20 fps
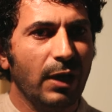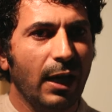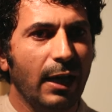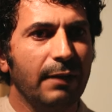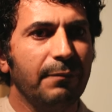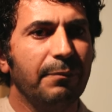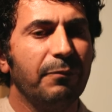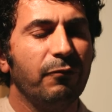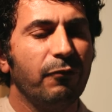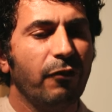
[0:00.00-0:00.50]

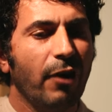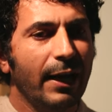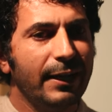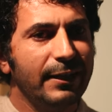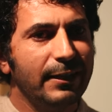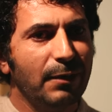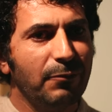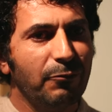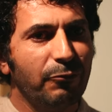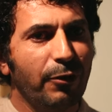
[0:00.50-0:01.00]
I
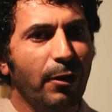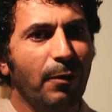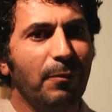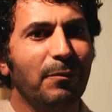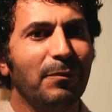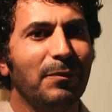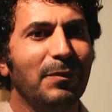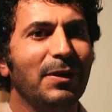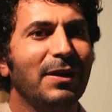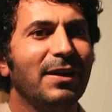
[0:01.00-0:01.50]
find them
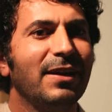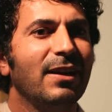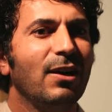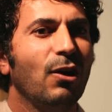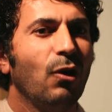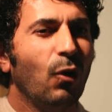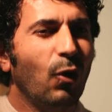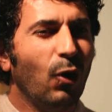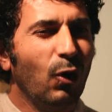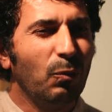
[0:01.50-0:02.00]
from
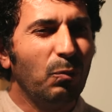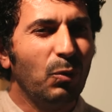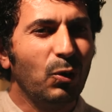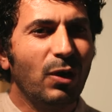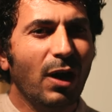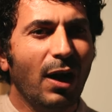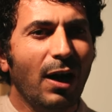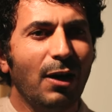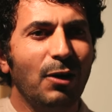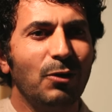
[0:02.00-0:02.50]
old
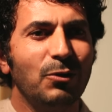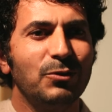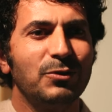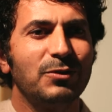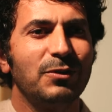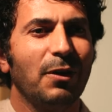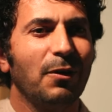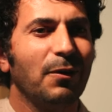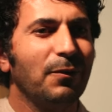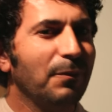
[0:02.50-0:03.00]
book
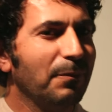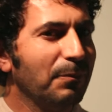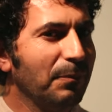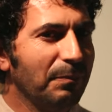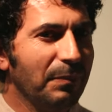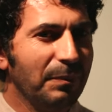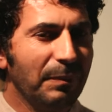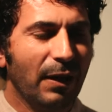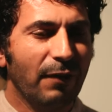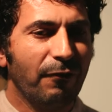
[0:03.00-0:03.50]
house, uh,
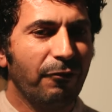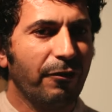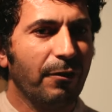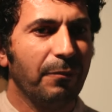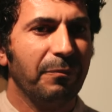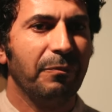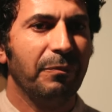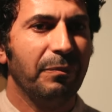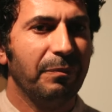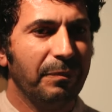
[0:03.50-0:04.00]

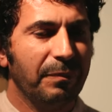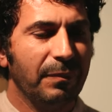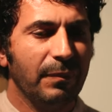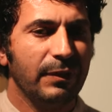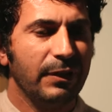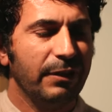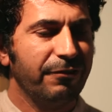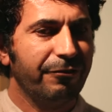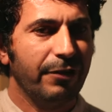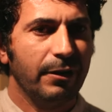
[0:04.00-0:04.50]
from
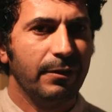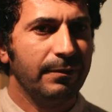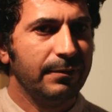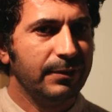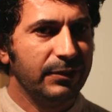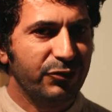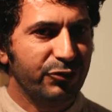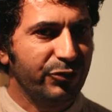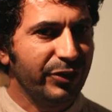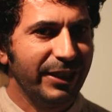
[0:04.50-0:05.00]

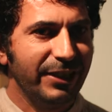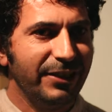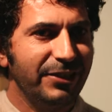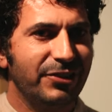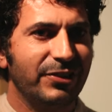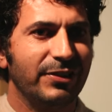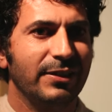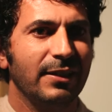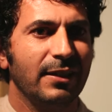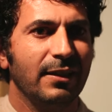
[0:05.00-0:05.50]
different
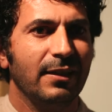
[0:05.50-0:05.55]
streets,